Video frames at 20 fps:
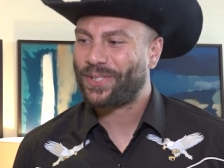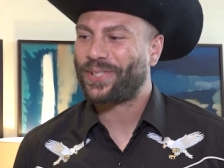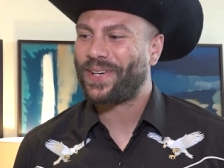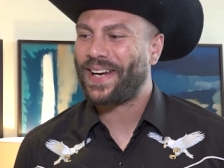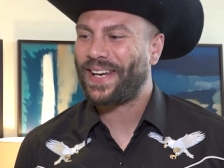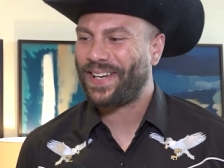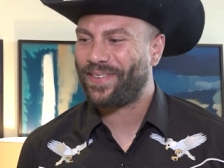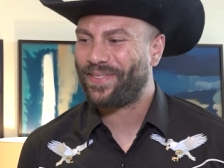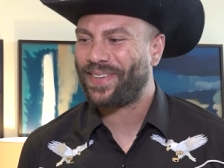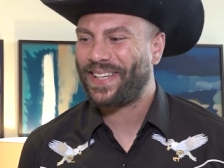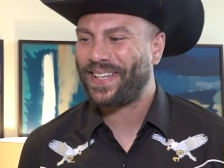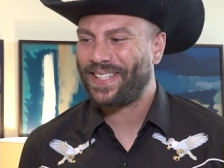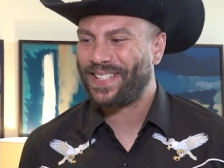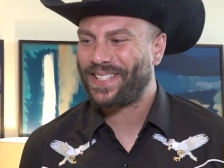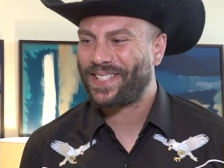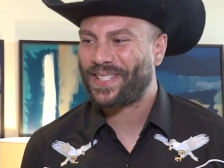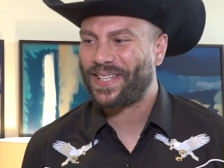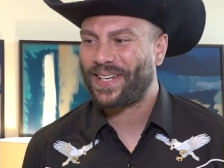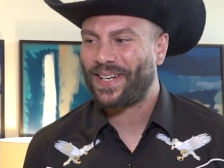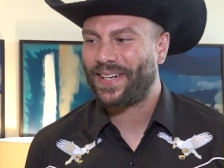trait of
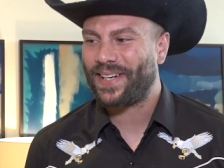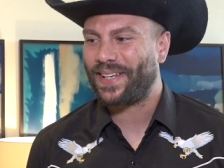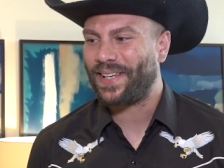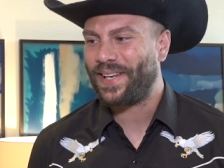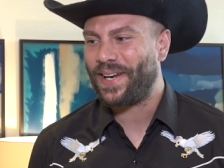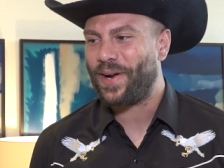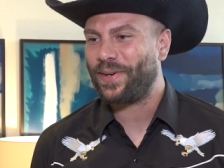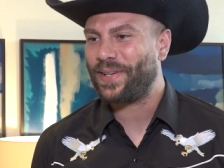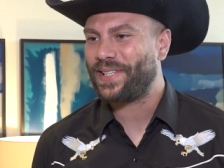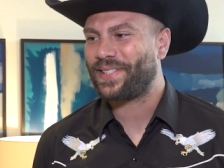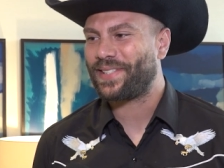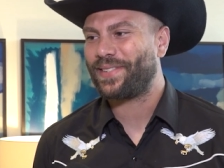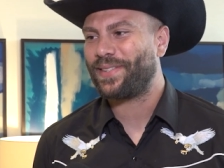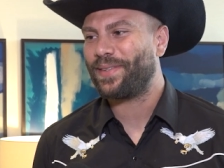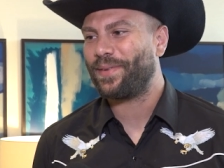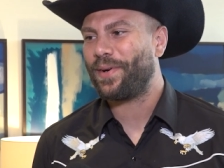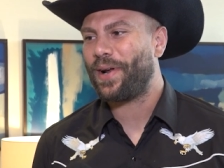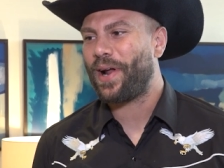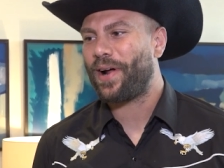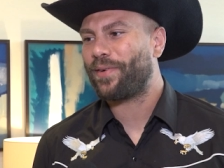his. Uh, you know, he's
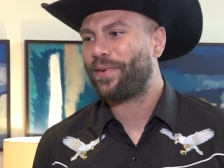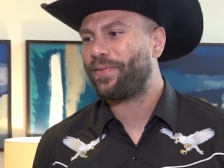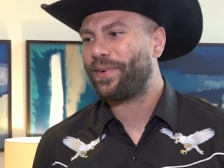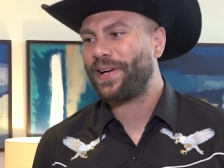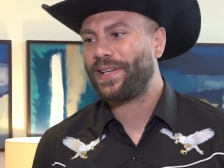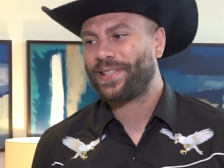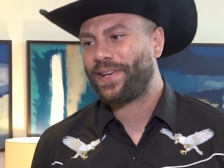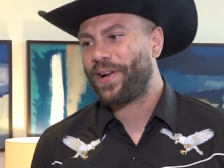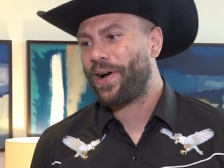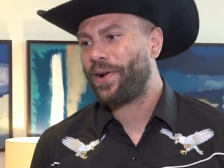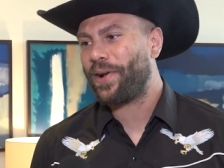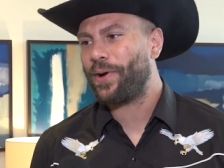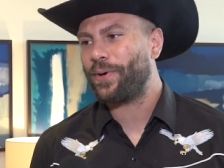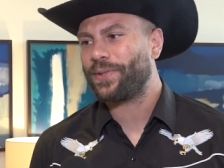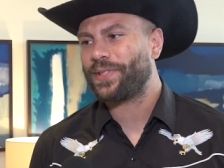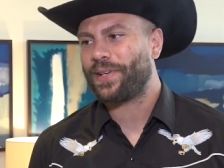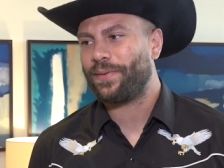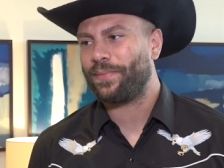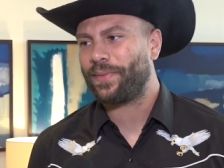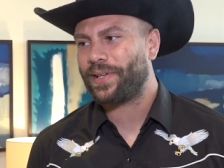not afraid to not
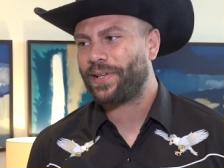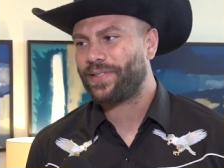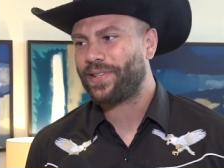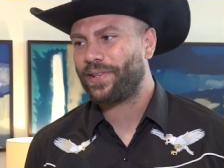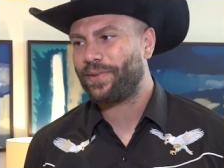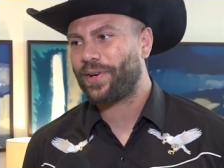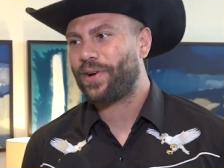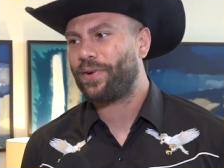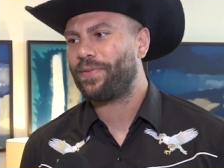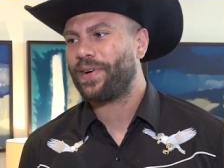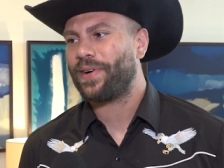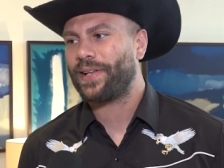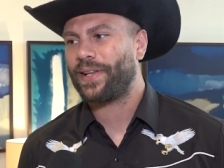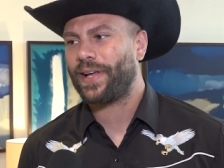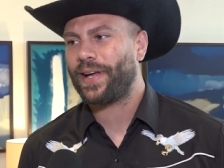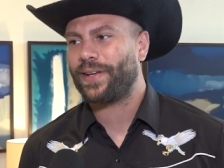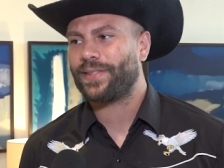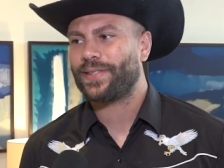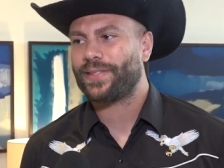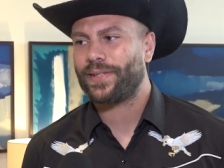know something because he'll go
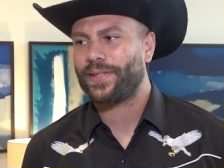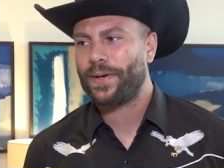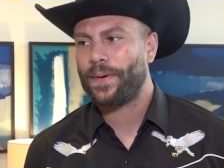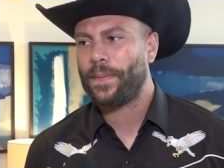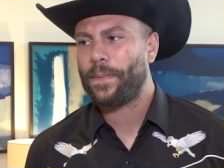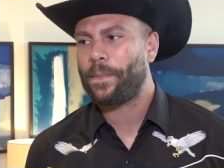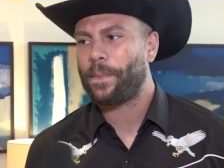find the answer.